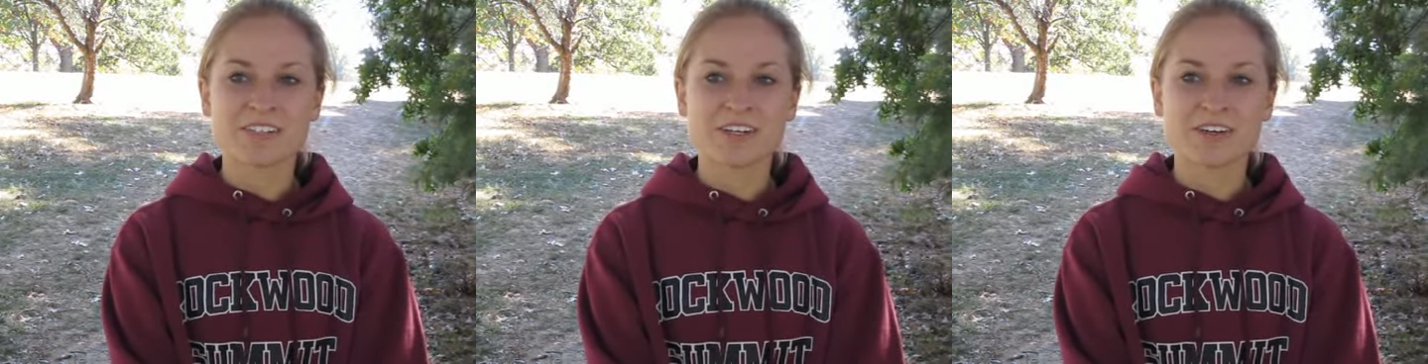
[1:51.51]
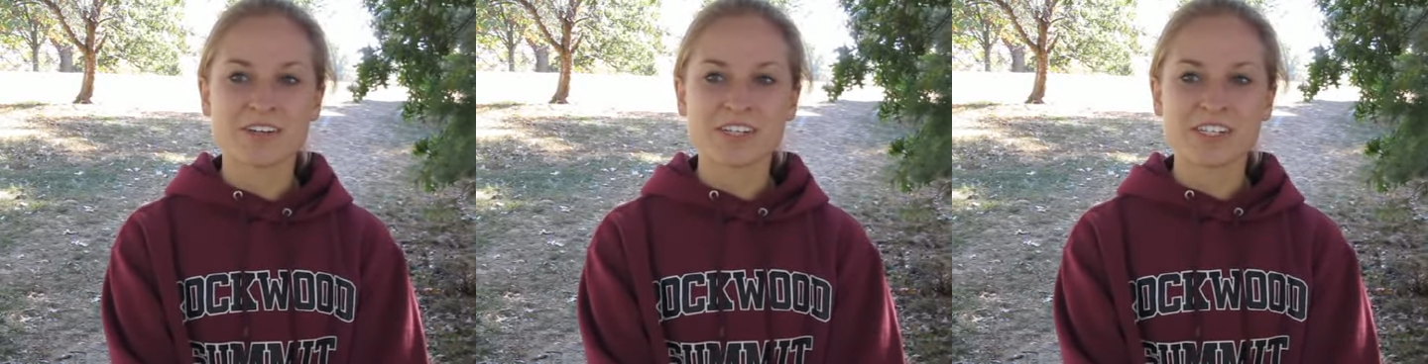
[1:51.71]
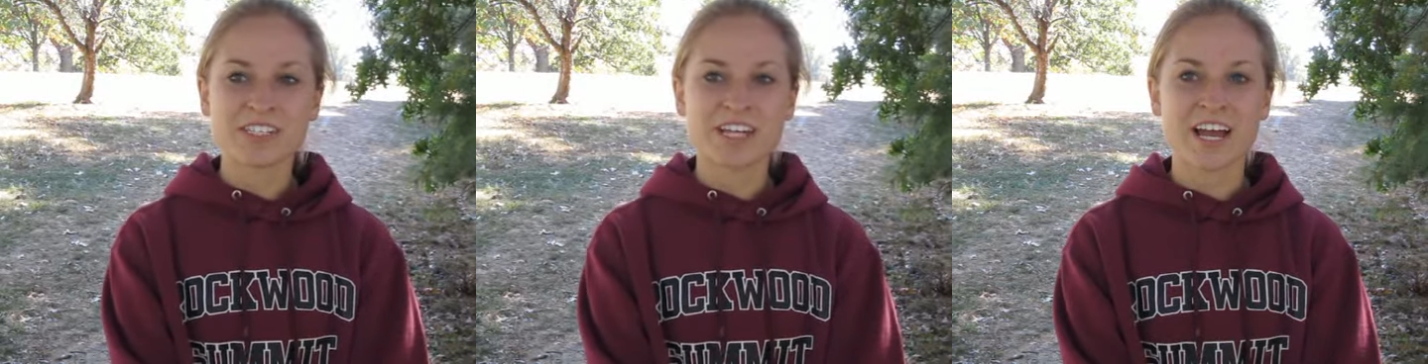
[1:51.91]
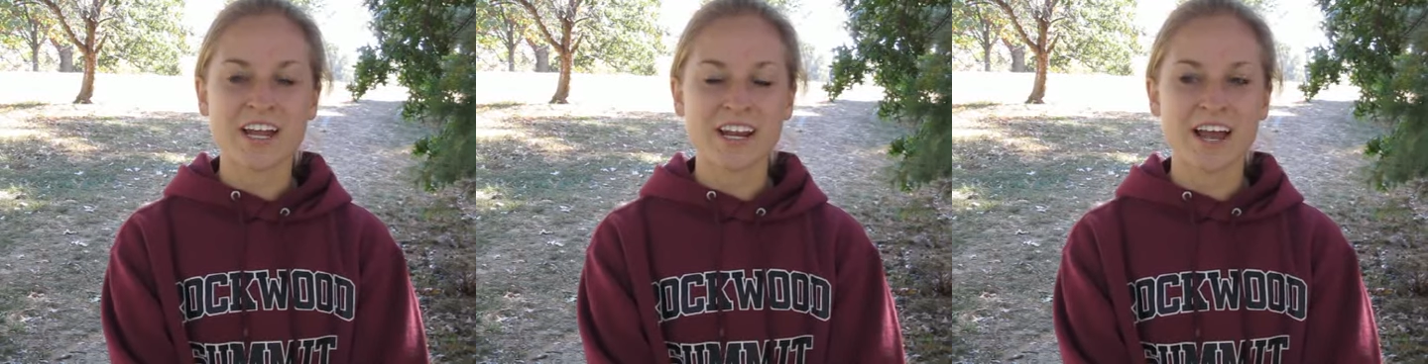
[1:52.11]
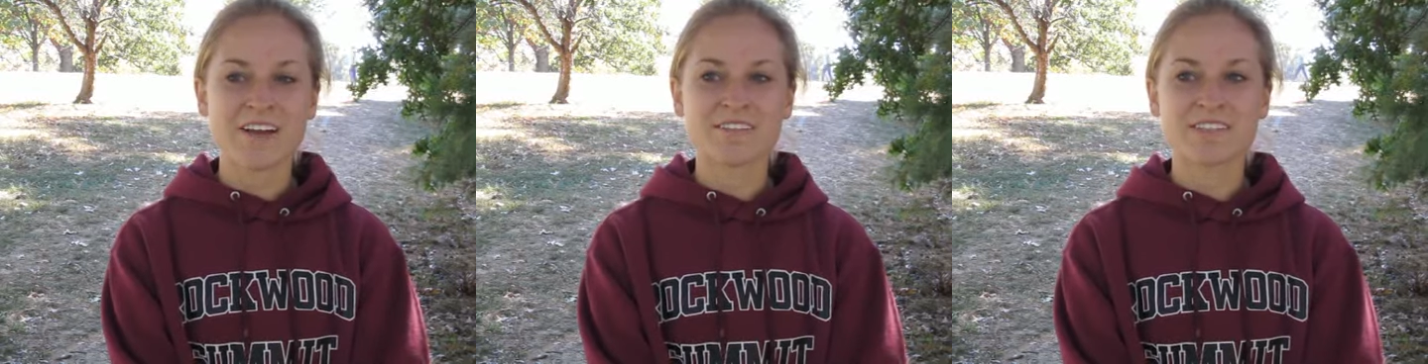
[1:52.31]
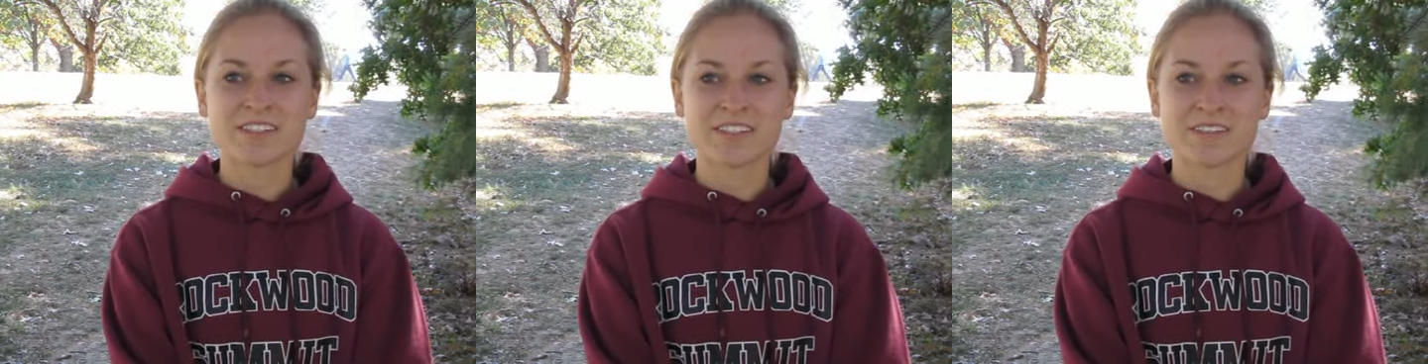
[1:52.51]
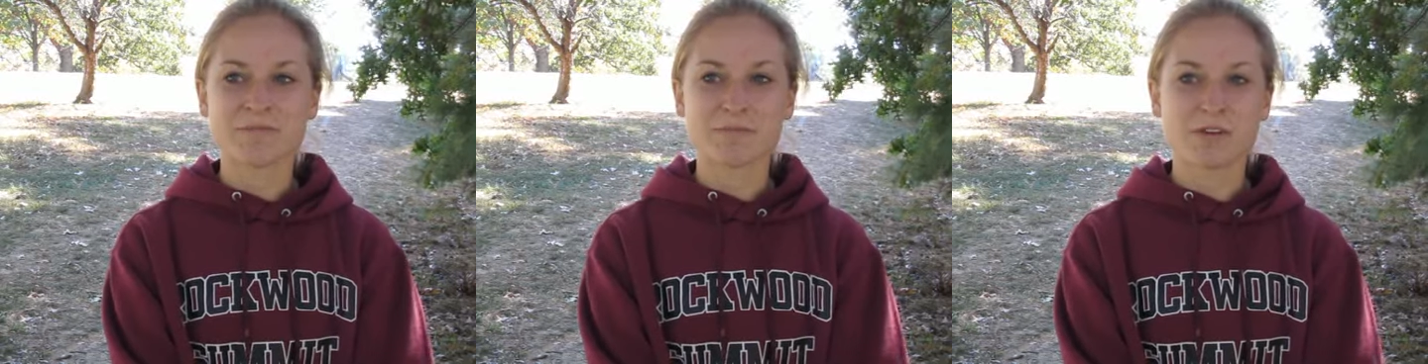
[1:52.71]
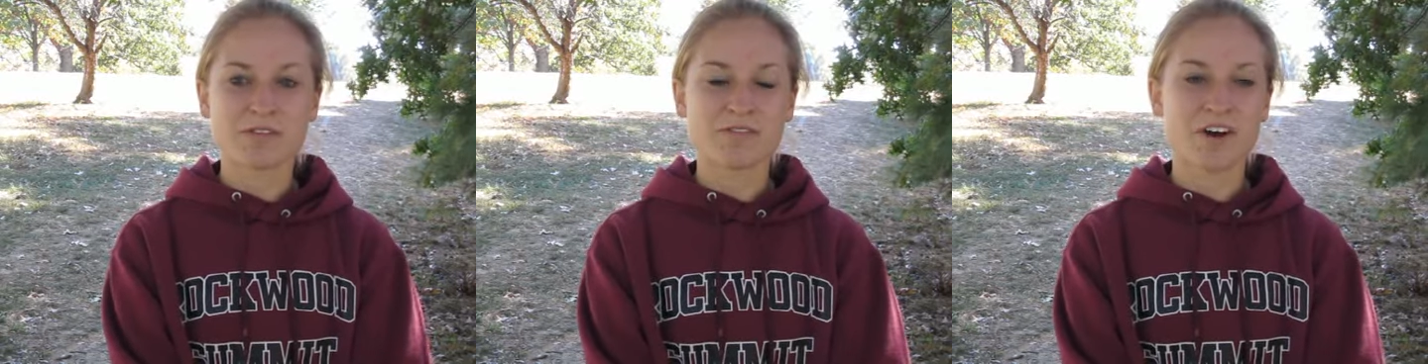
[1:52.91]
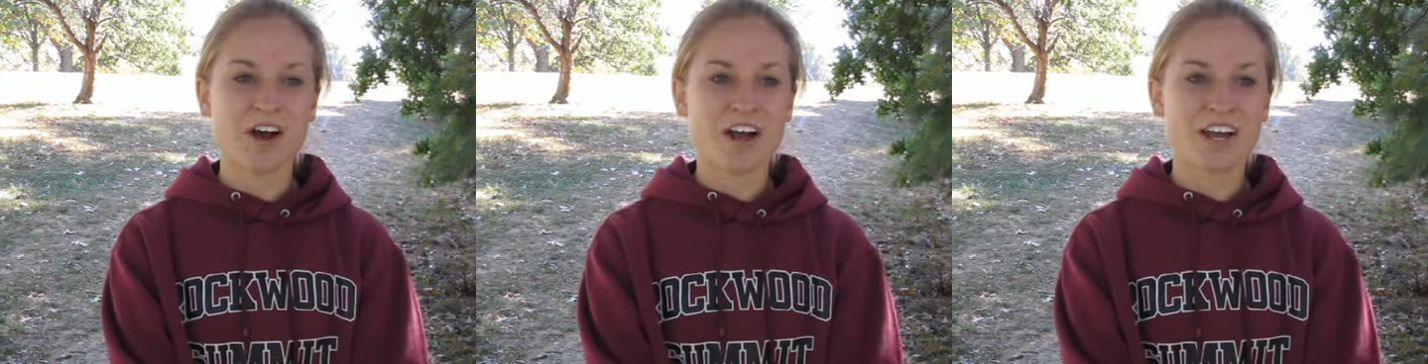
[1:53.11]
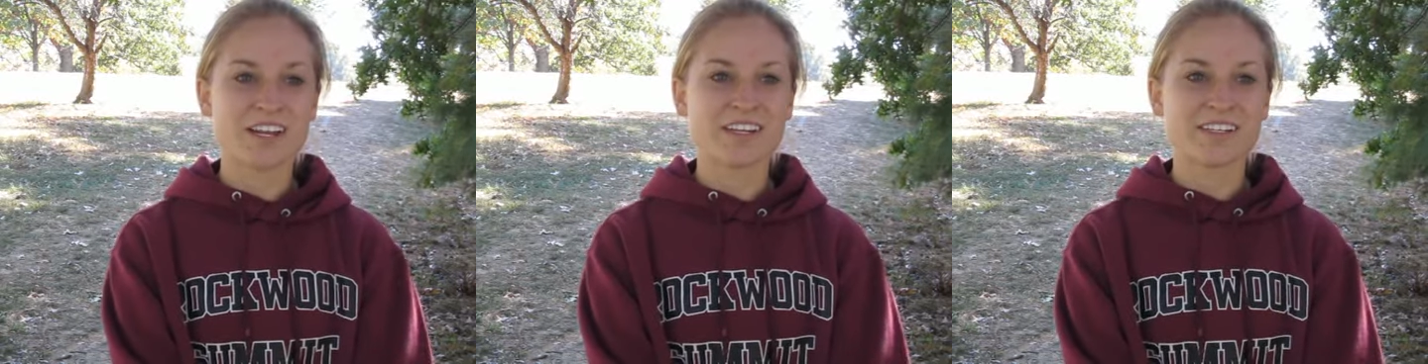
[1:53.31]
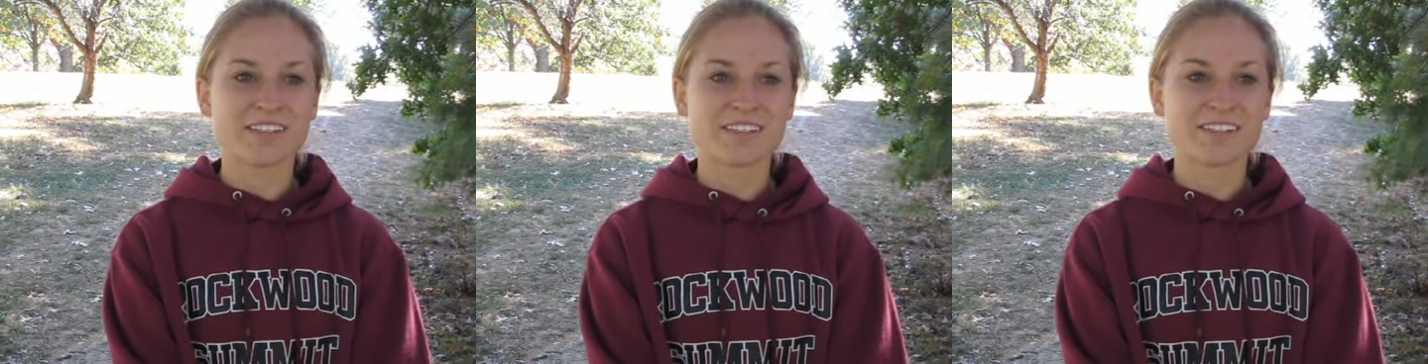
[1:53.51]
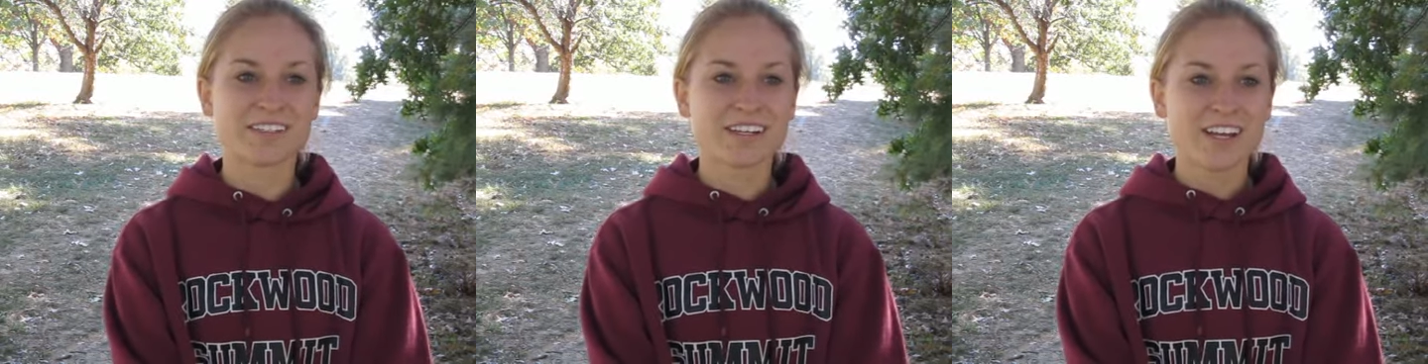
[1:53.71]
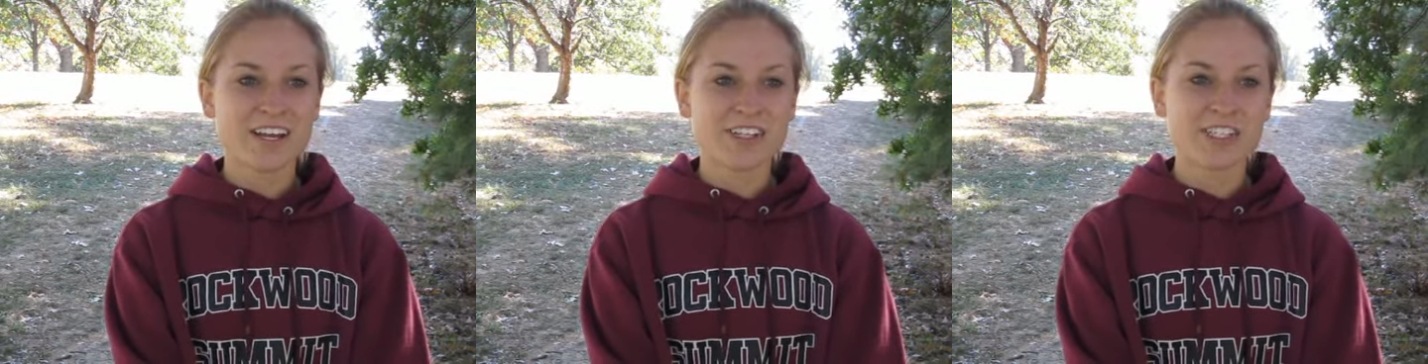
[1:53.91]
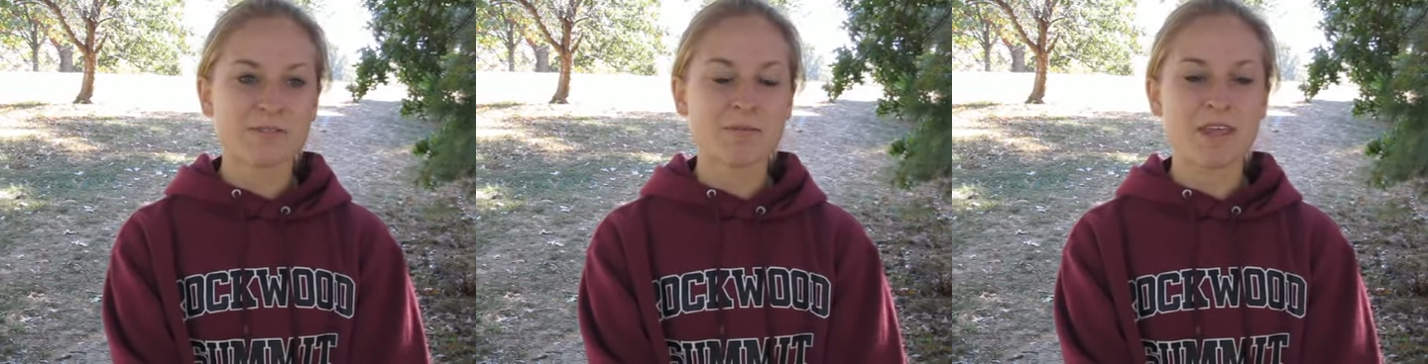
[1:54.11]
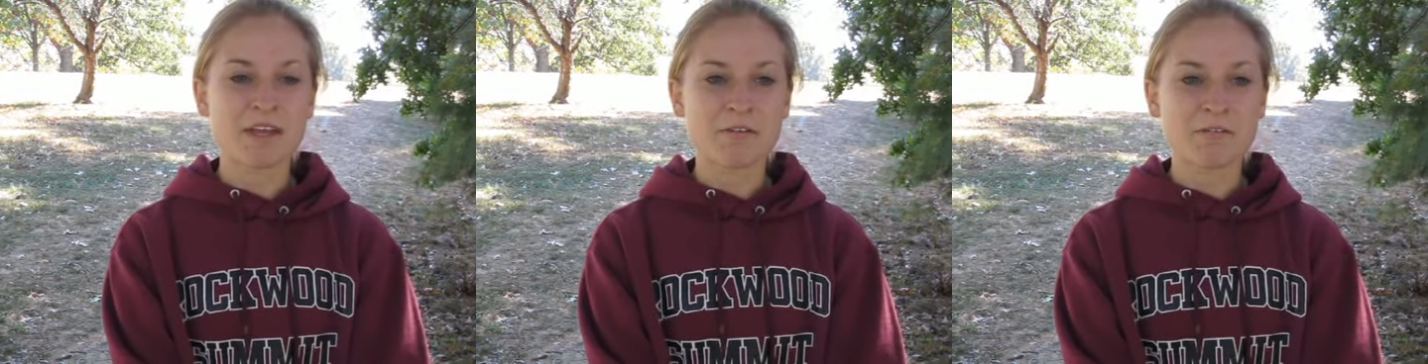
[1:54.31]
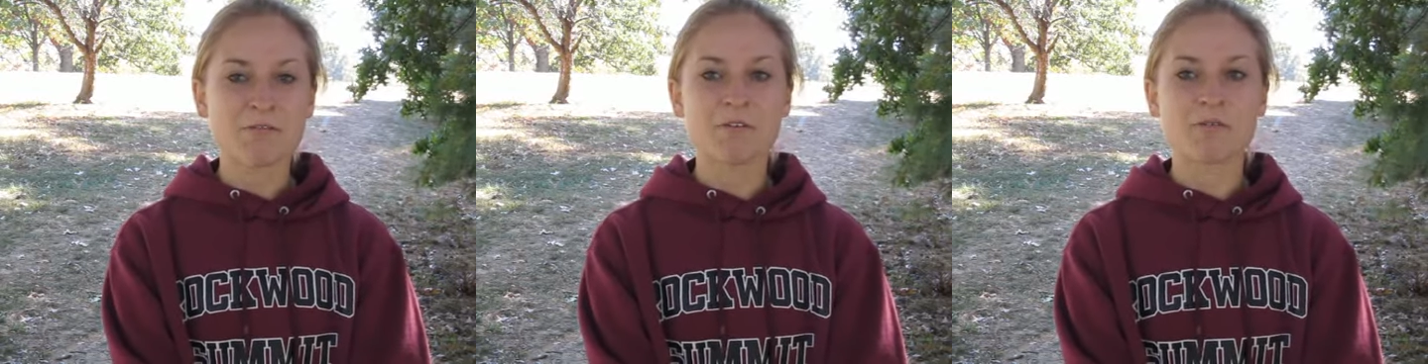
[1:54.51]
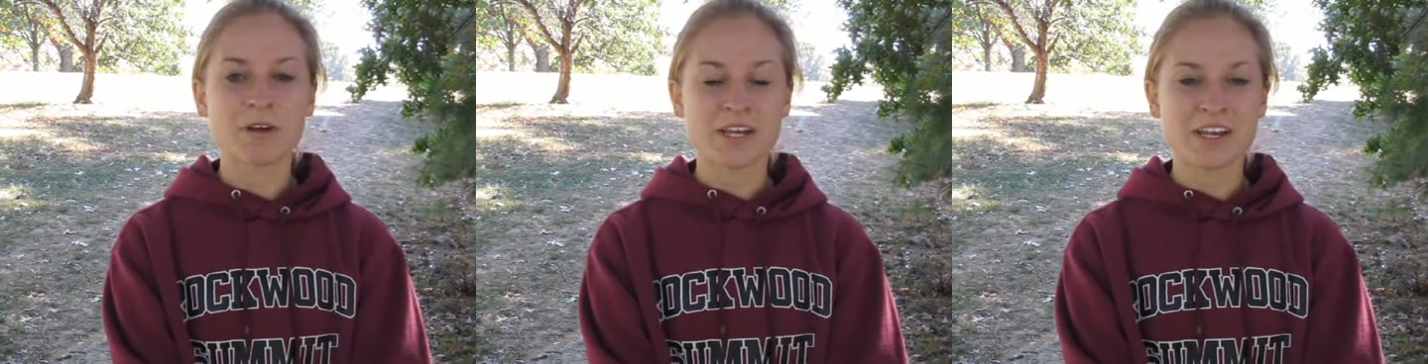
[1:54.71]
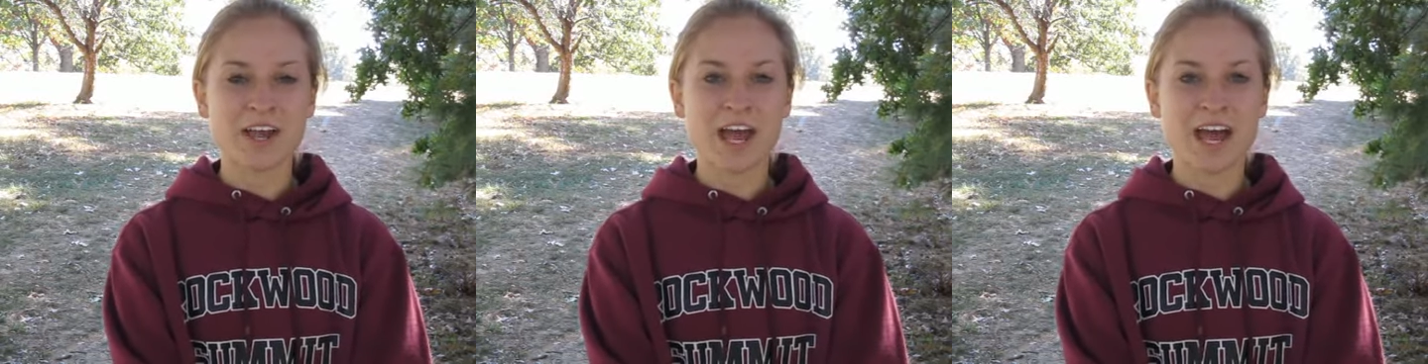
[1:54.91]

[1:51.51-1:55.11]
So yeah. you just kind of have to move on and just be thankful for what you